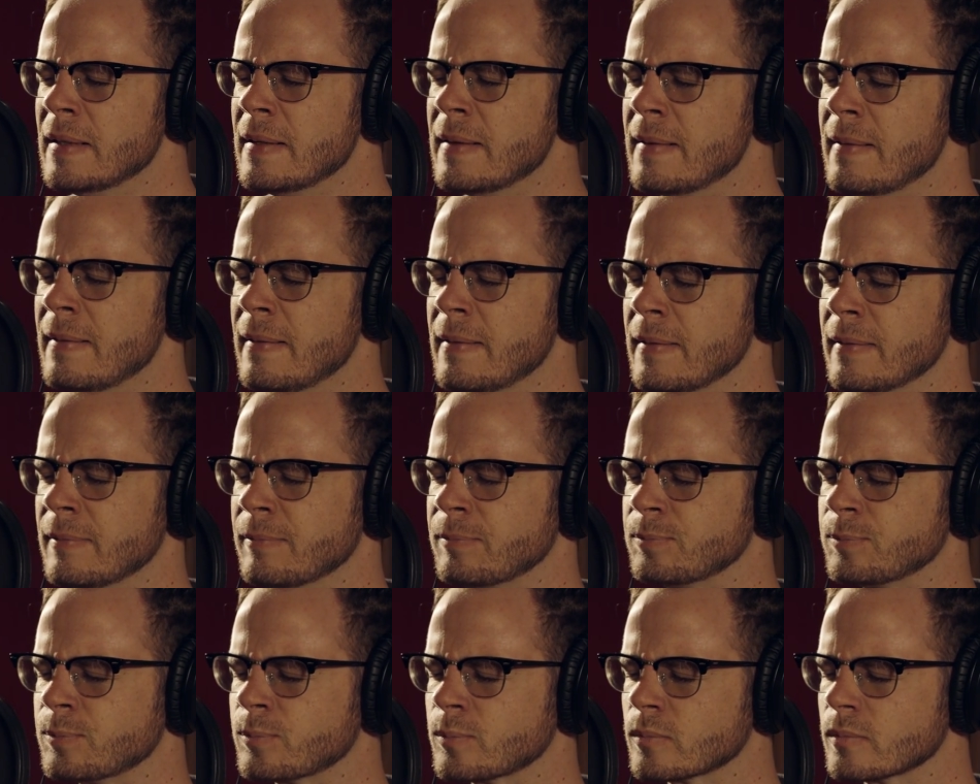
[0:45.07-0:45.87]

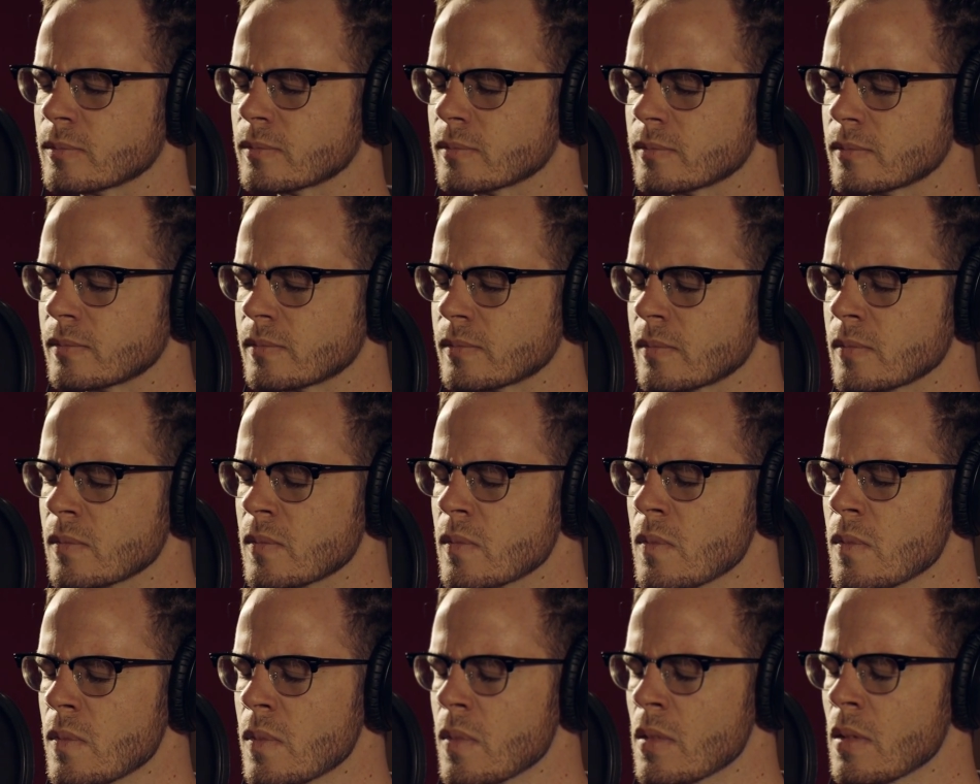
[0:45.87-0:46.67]

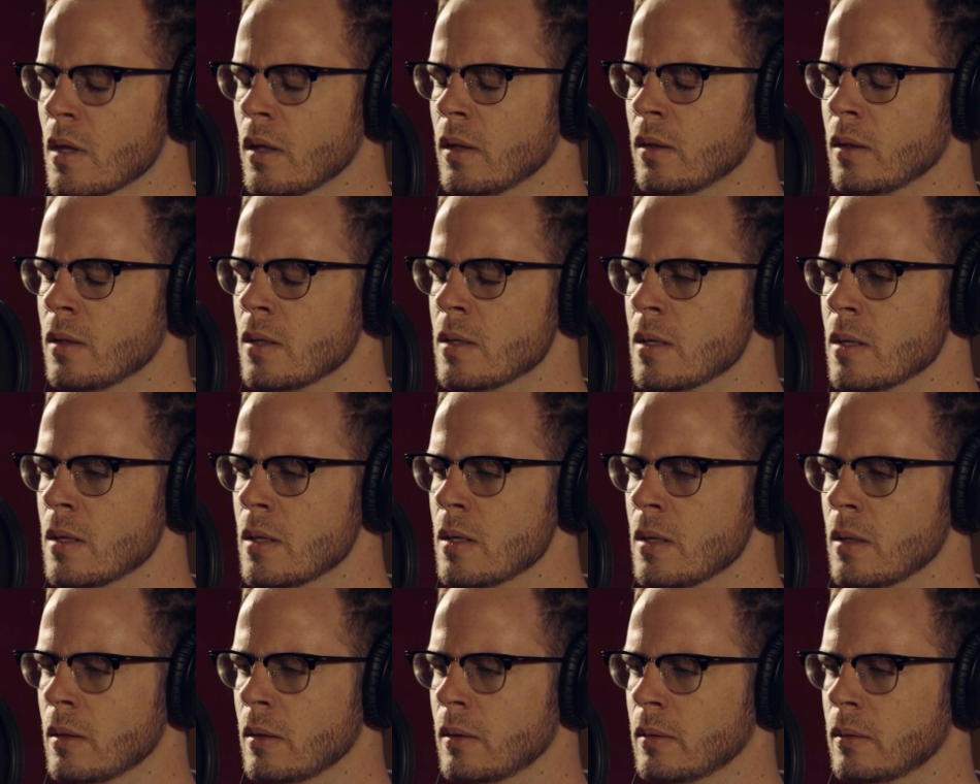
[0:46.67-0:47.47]

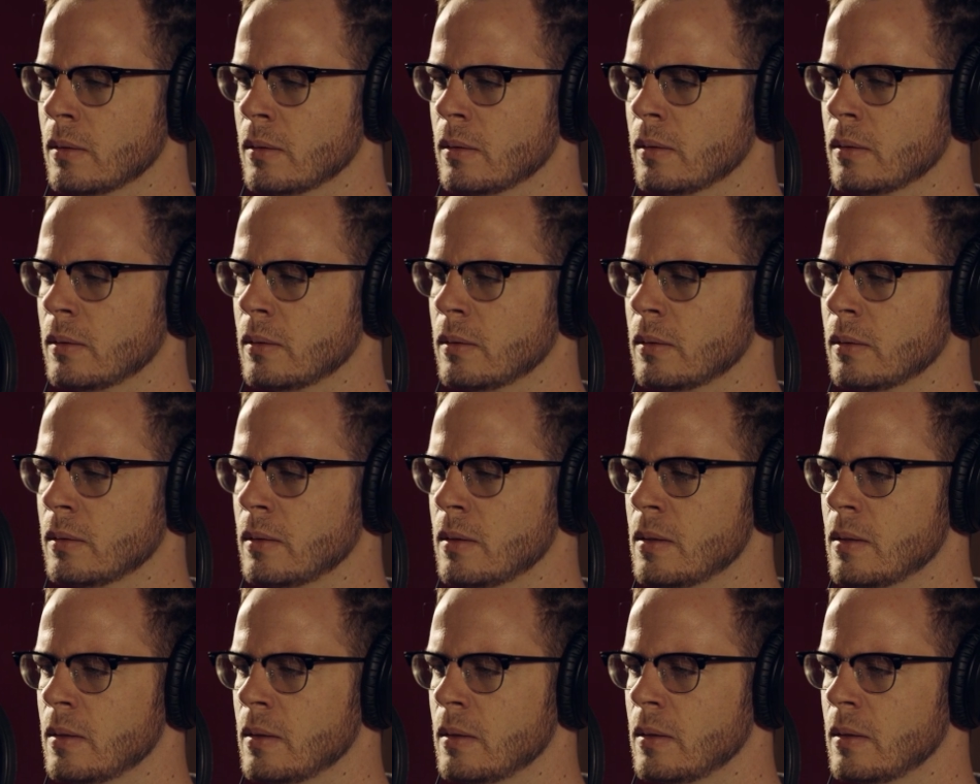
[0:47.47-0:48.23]
(silence)